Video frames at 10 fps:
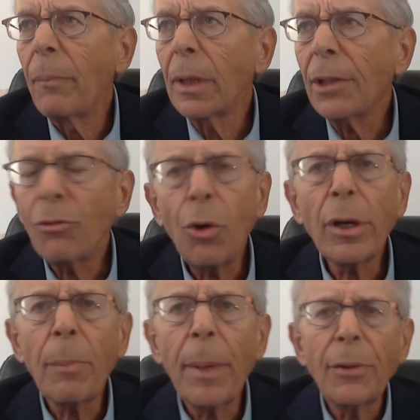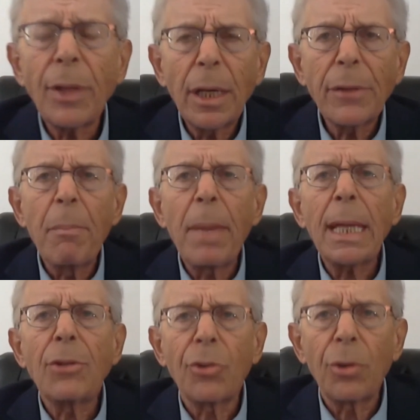Let's talk about the other
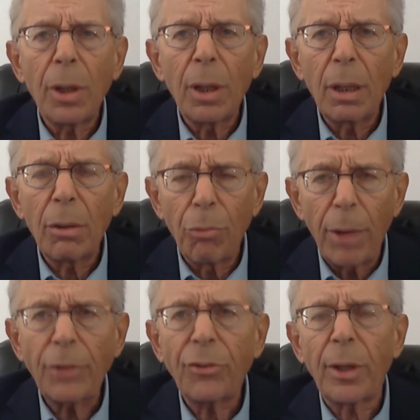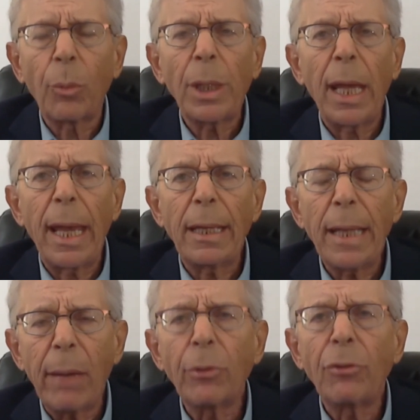major race that we had, and
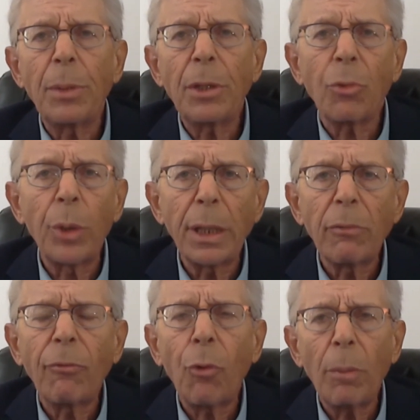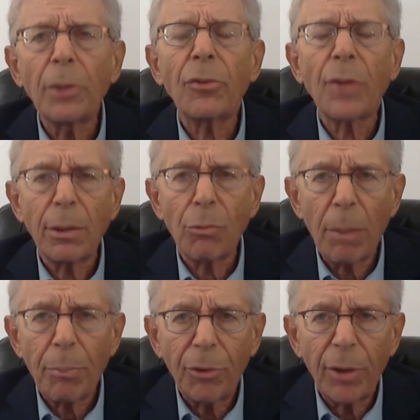that was between former state
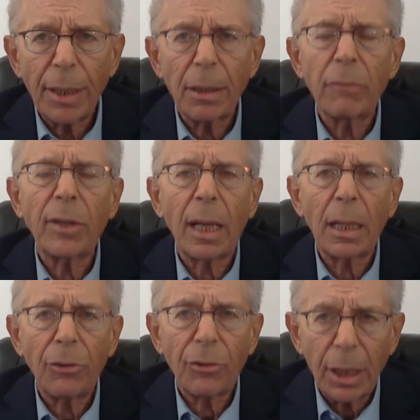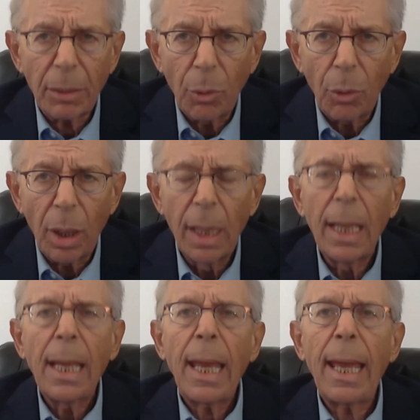representative Kelly Skidmore
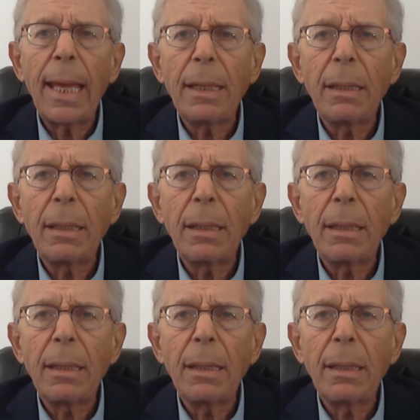and